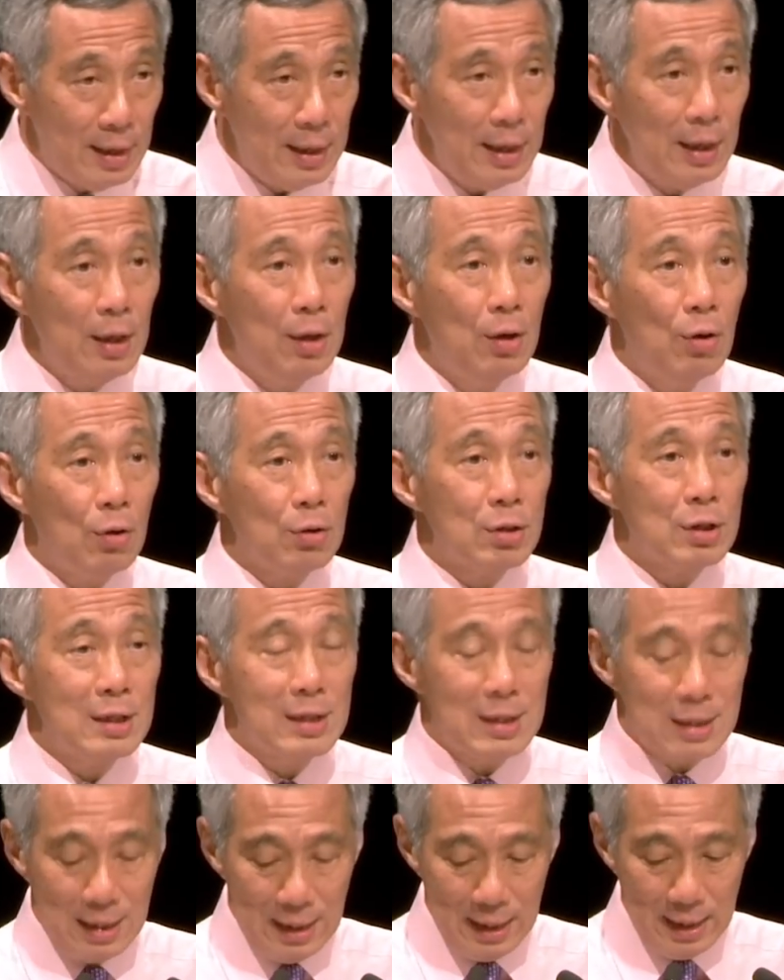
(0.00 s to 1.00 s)
very
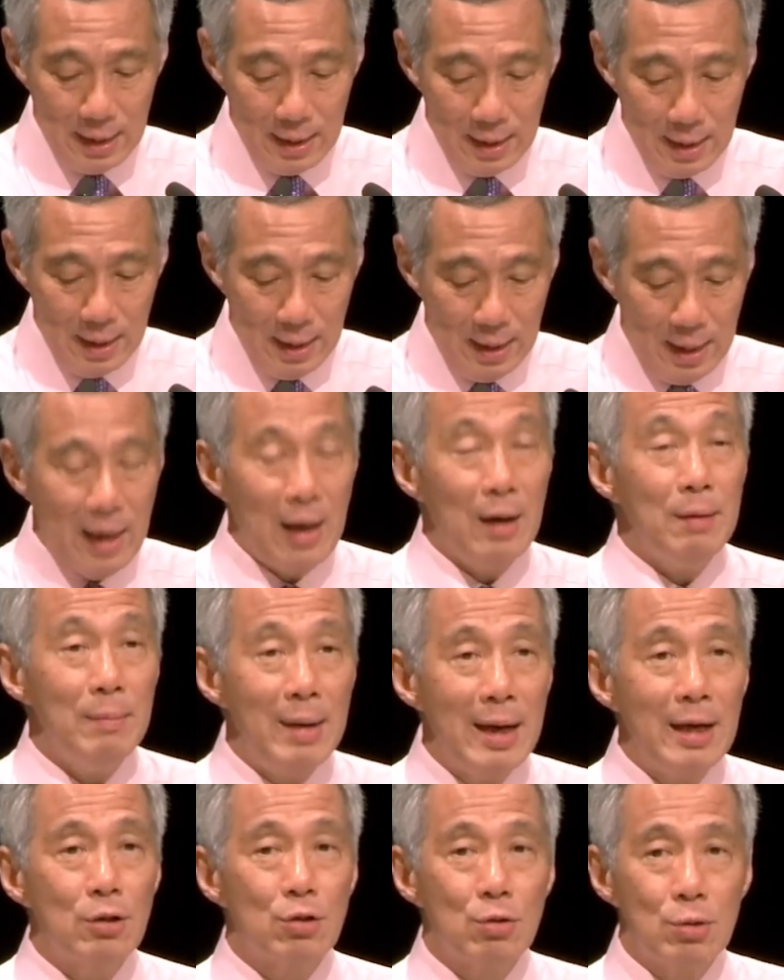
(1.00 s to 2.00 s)
cautiously and
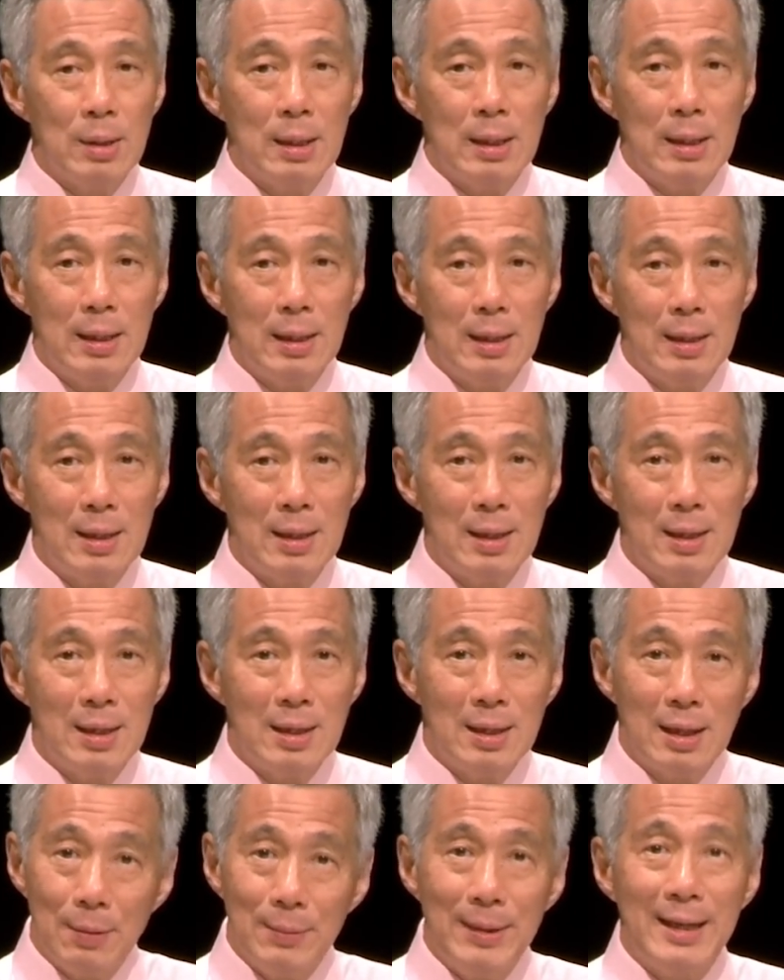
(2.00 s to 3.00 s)
make sure
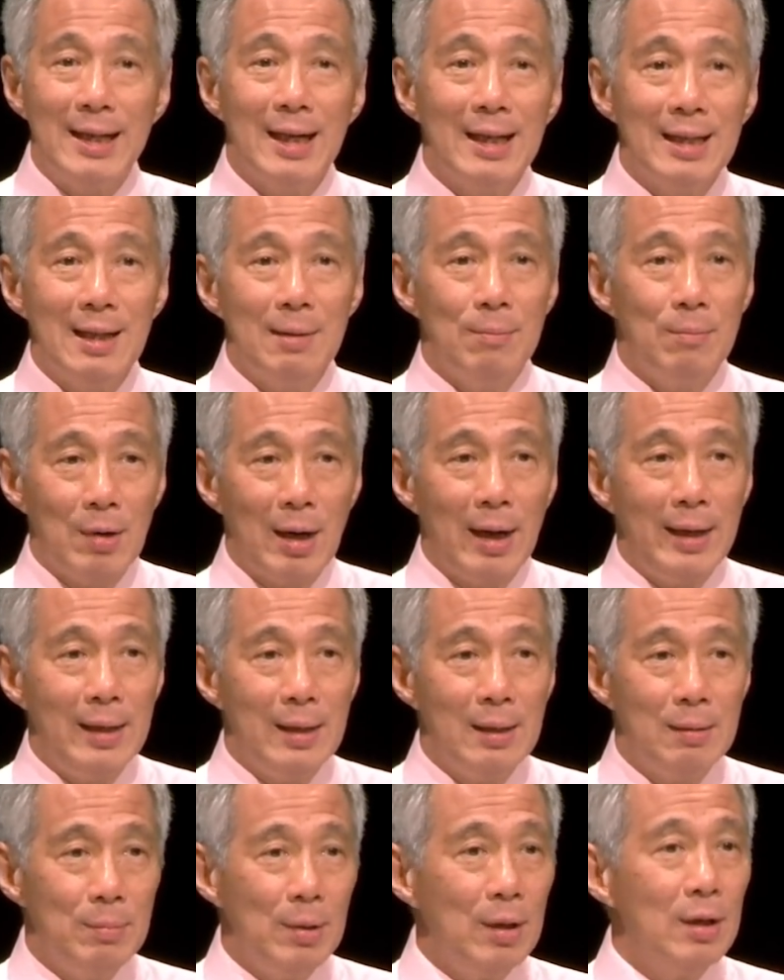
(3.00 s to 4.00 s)
that we get them right,
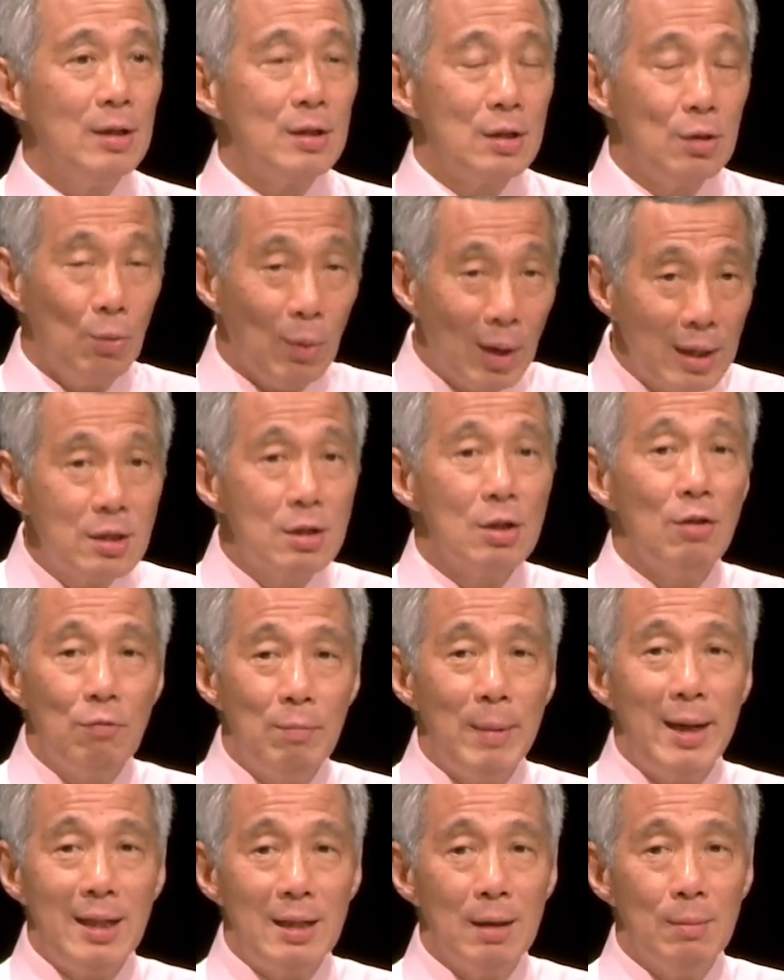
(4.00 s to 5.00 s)
because once
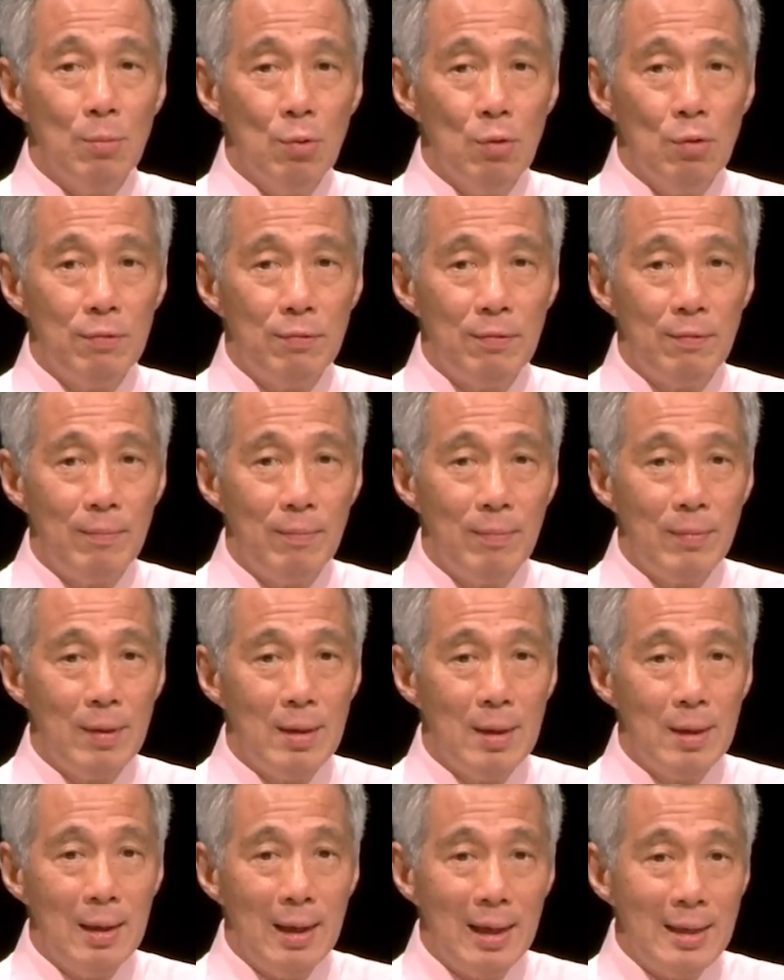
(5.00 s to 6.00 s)
you've made the move,
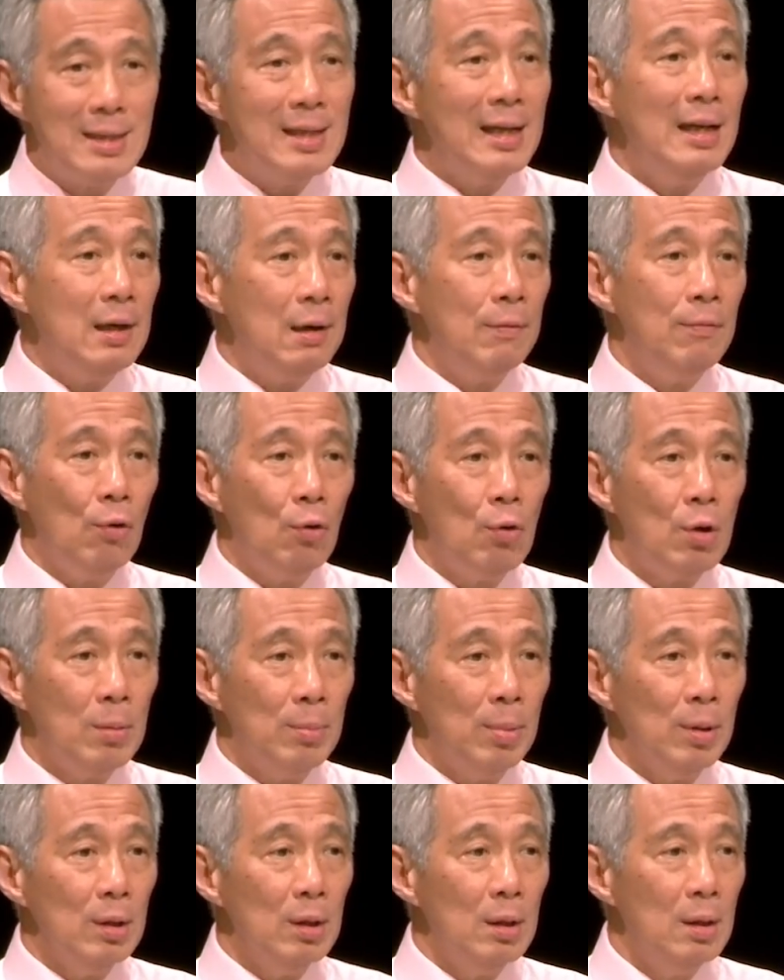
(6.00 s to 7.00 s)
it's
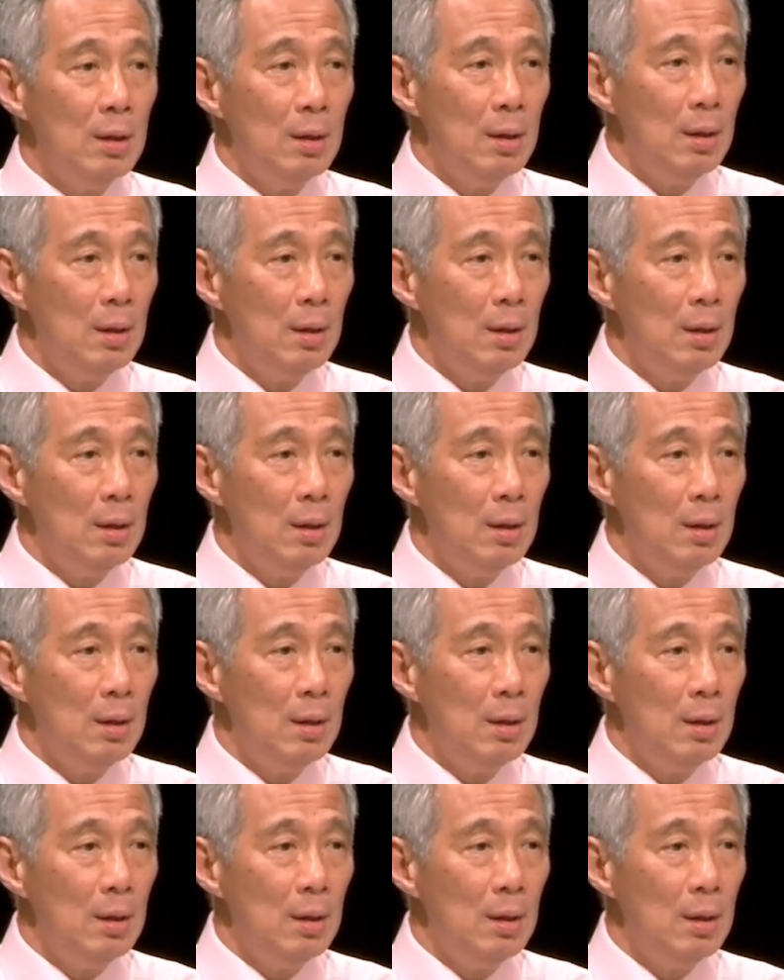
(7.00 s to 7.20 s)
irrevocable.